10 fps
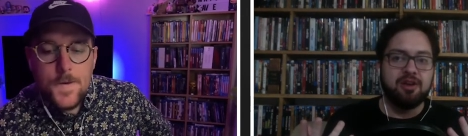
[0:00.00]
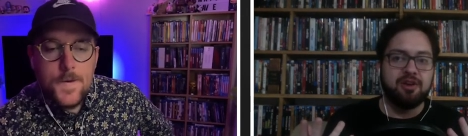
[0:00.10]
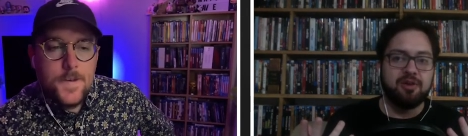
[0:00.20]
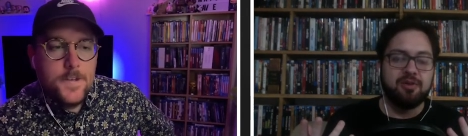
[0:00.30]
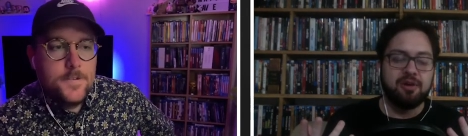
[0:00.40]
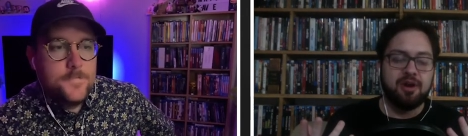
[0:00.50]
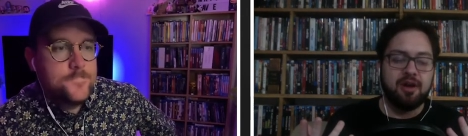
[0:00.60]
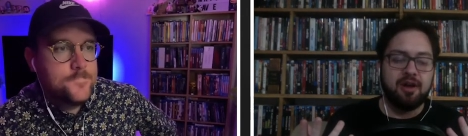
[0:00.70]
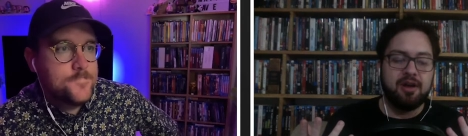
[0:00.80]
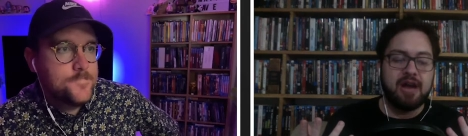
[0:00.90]
Speaker 1: you know
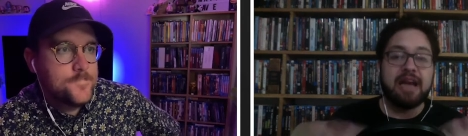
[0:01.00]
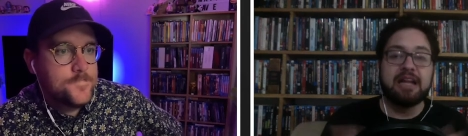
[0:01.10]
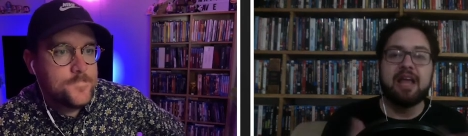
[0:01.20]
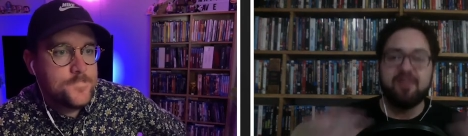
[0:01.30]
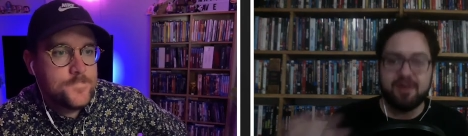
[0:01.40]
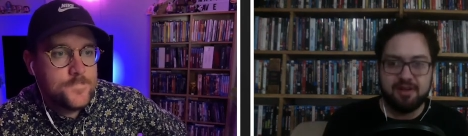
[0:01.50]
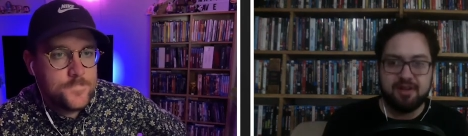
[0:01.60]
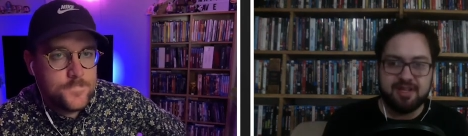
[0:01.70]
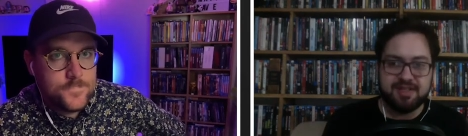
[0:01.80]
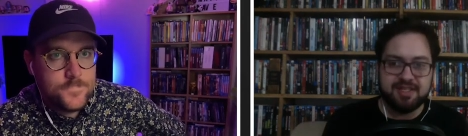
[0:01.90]
9-11 uh,
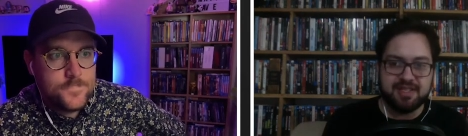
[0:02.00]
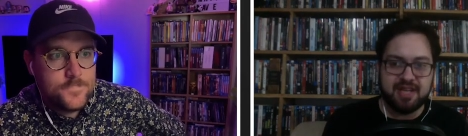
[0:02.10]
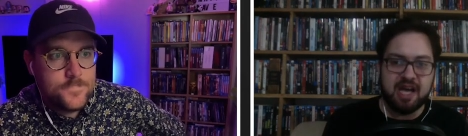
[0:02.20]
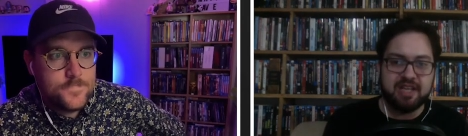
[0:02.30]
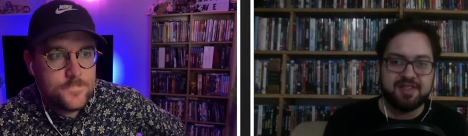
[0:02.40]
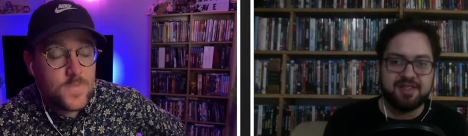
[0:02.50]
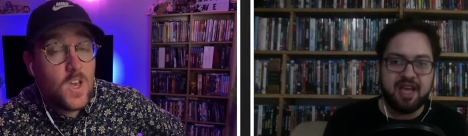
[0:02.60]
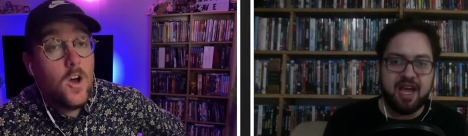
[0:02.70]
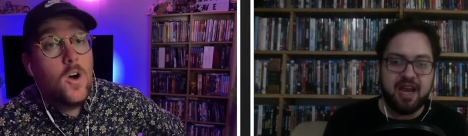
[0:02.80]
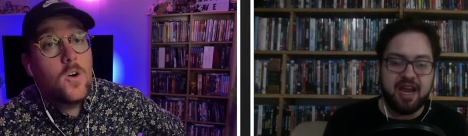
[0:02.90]
is discussed
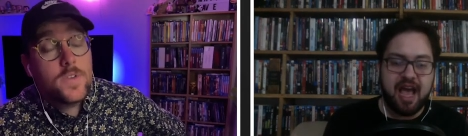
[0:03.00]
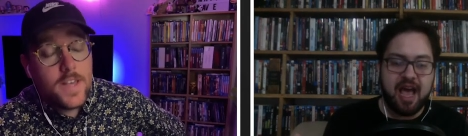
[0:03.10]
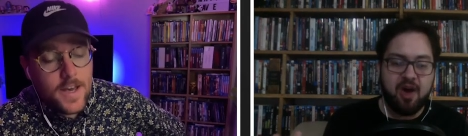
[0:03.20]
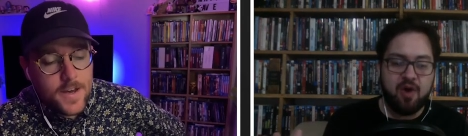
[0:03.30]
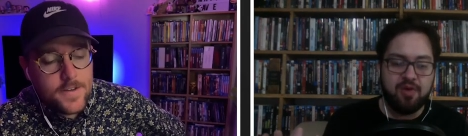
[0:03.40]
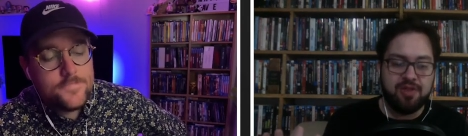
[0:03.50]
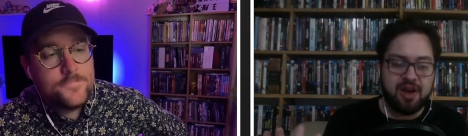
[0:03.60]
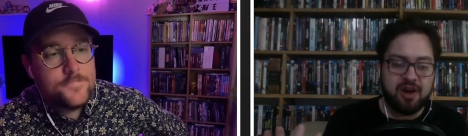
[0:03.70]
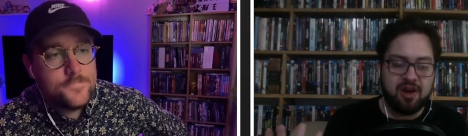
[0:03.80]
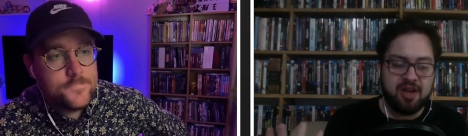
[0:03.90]
oh and yeah how
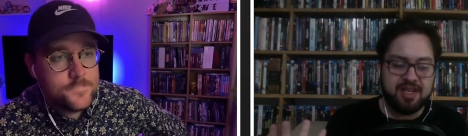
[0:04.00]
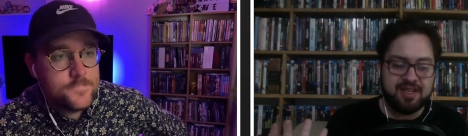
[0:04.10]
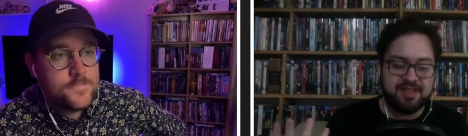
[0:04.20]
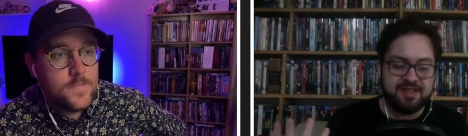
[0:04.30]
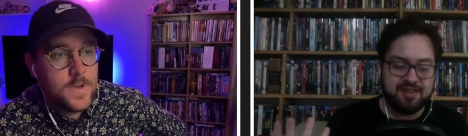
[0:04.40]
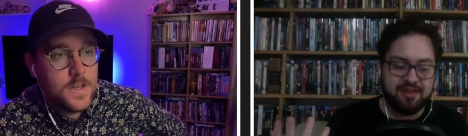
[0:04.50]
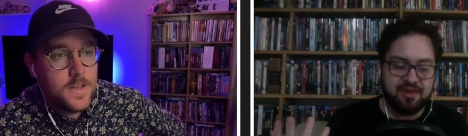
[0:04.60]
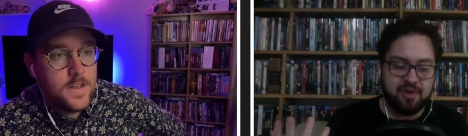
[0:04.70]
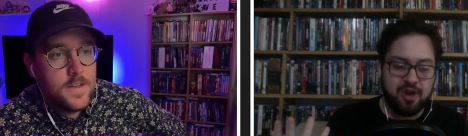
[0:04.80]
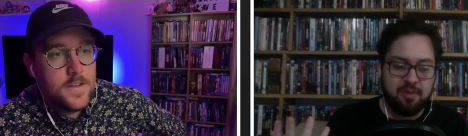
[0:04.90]
there is
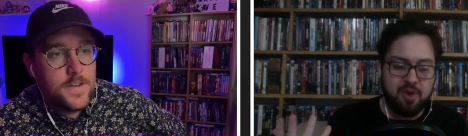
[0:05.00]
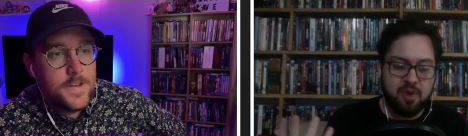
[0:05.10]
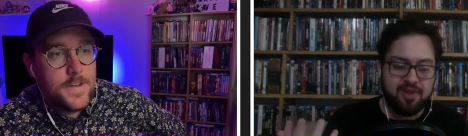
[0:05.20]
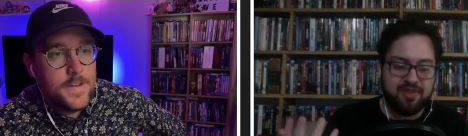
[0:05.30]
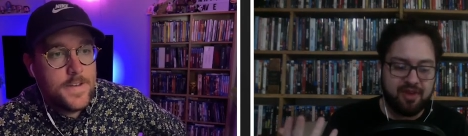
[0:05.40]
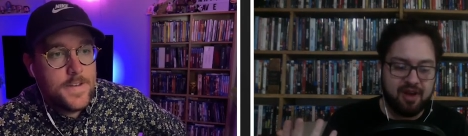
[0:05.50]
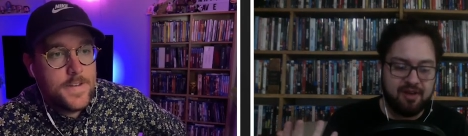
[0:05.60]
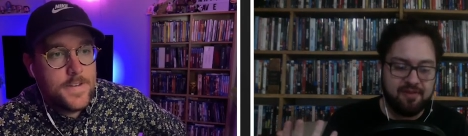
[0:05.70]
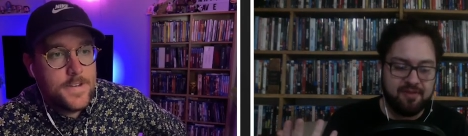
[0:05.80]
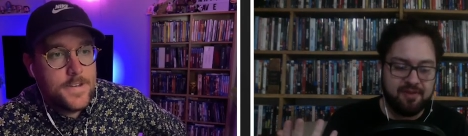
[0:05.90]
you know a moment
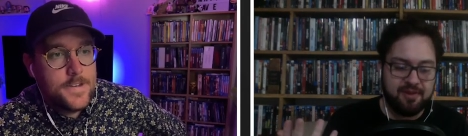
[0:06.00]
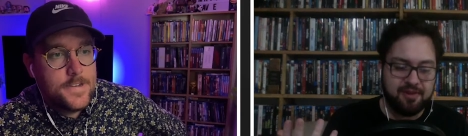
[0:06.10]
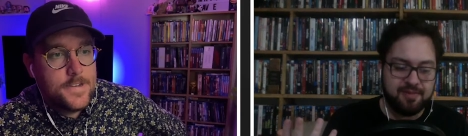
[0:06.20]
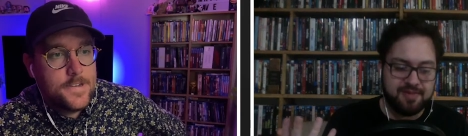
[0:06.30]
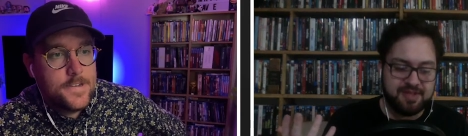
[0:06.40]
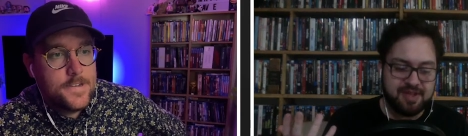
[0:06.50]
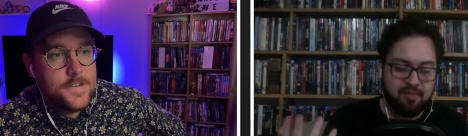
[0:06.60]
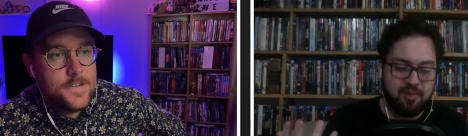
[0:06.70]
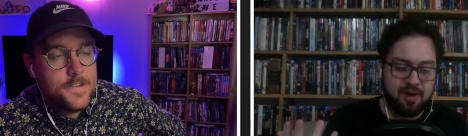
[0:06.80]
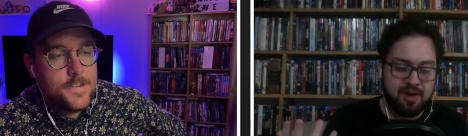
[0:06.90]
of you know
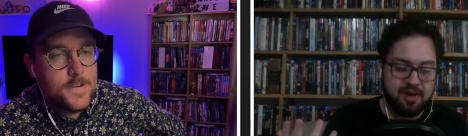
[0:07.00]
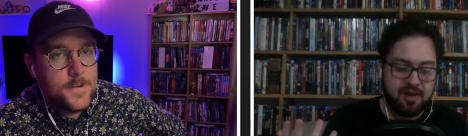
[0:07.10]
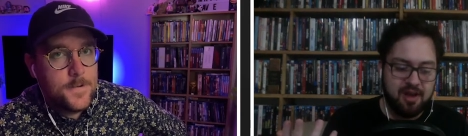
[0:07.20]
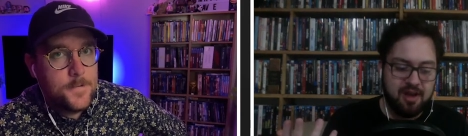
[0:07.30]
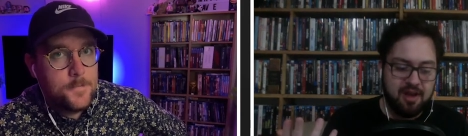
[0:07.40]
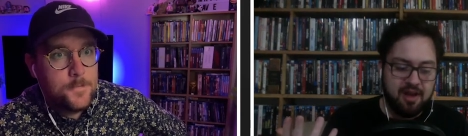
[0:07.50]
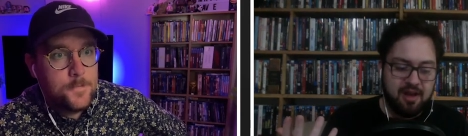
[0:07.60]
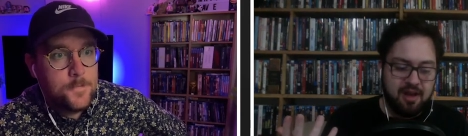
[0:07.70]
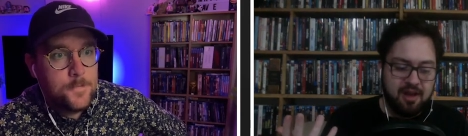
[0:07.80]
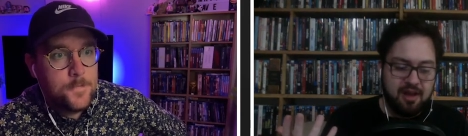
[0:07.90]
someone
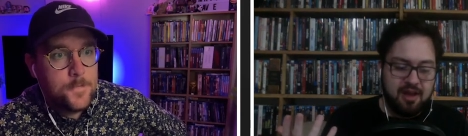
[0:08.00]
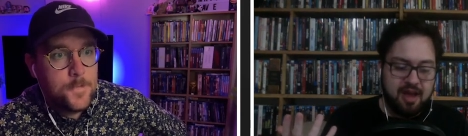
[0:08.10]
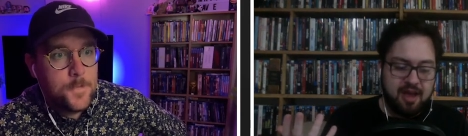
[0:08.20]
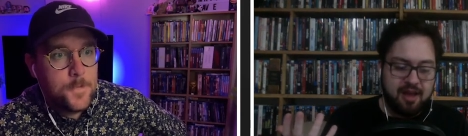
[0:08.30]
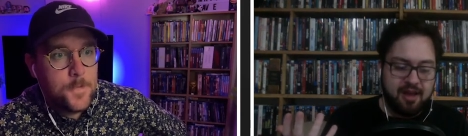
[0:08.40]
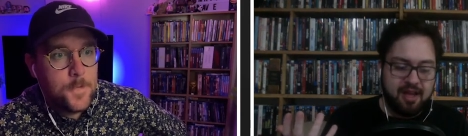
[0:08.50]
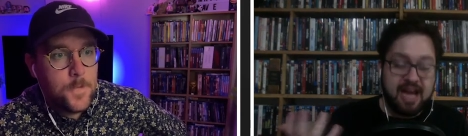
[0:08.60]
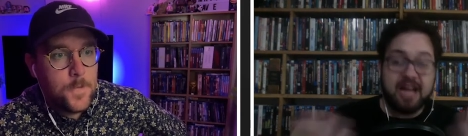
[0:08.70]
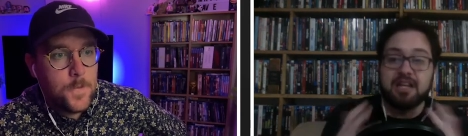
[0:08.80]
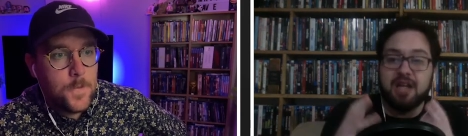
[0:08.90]

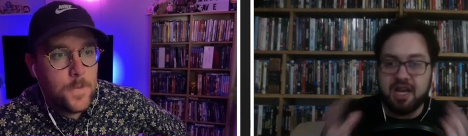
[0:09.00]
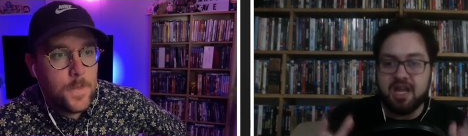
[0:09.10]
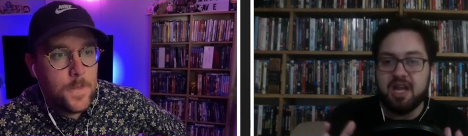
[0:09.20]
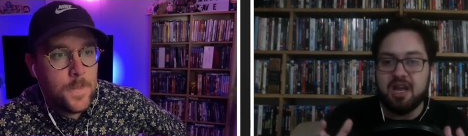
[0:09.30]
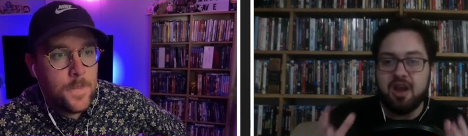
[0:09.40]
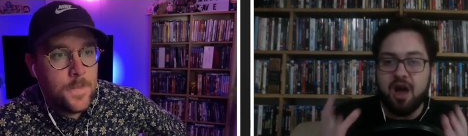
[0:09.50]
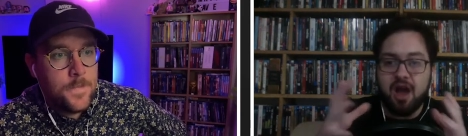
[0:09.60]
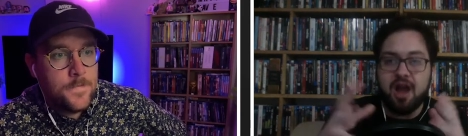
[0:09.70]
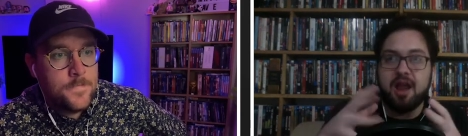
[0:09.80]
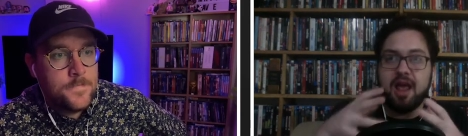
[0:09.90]
getting lucky and
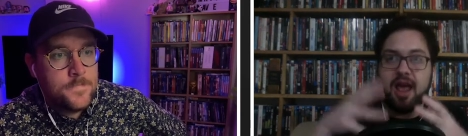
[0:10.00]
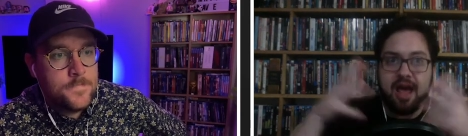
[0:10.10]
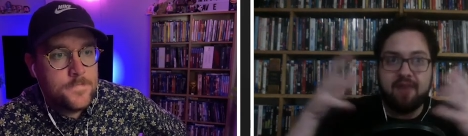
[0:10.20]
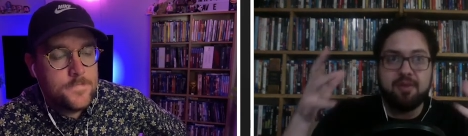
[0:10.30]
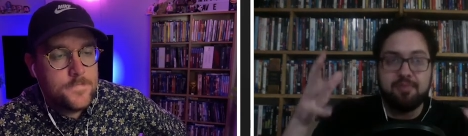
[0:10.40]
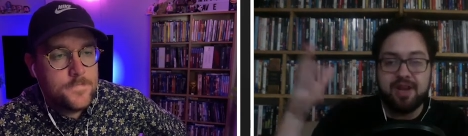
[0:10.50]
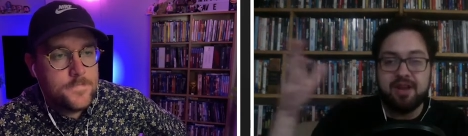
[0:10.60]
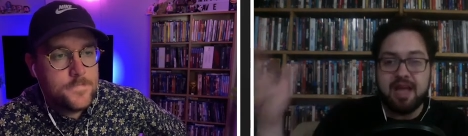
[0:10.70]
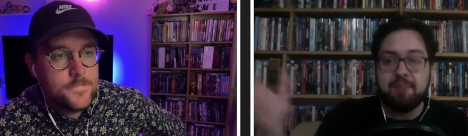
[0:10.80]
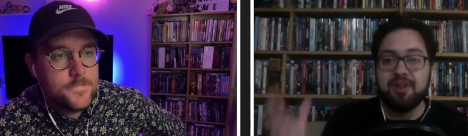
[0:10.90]
not having been
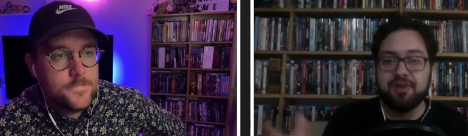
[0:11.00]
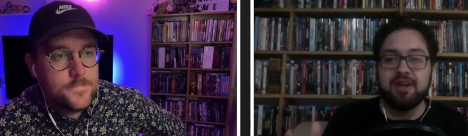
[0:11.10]
in that